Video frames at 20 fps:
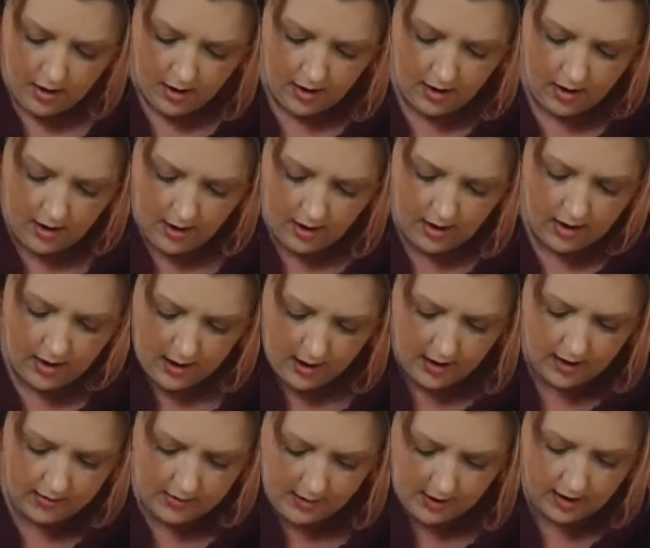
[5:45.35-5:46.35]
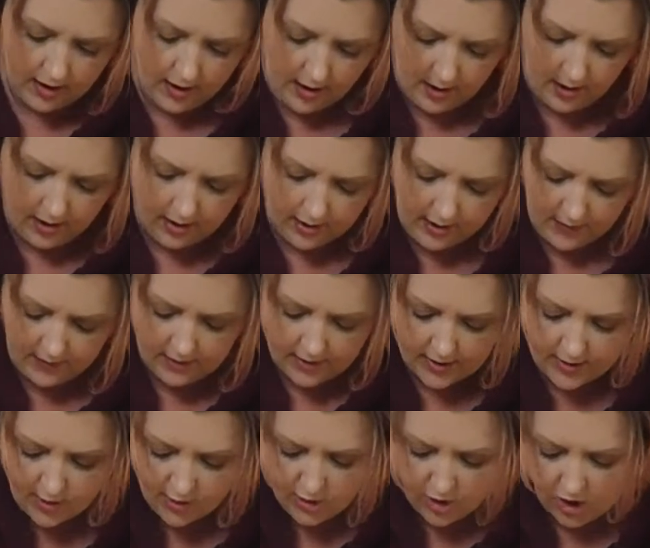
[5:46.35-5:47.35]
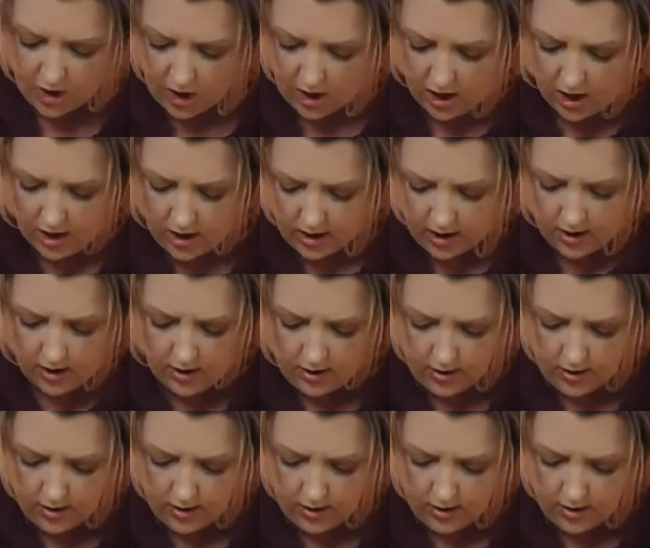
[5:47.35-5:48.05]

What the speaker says: And gonna give it a stir,